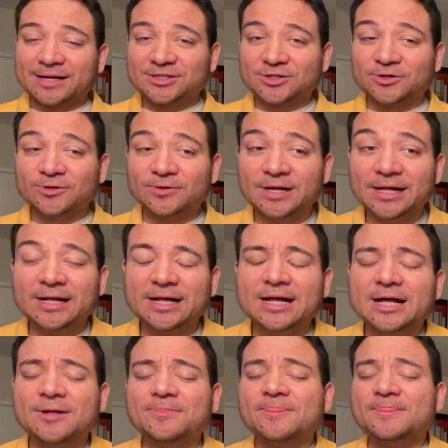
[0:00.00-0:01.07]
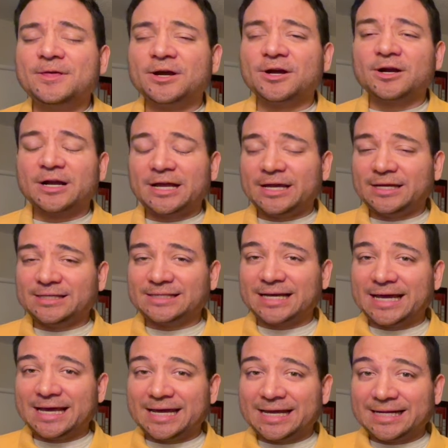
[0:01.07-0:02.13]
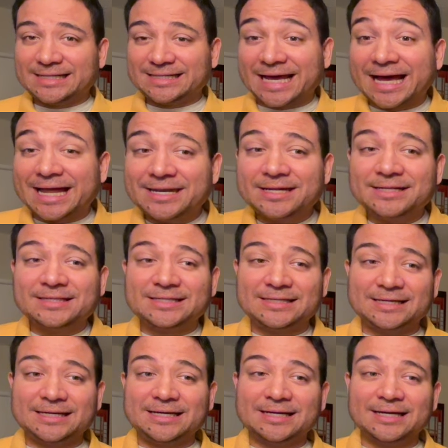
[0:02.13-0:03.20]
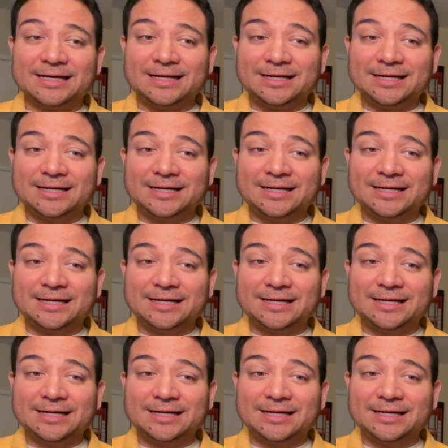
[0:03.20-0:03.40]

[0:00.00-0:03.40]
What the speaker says: So, there is a tendency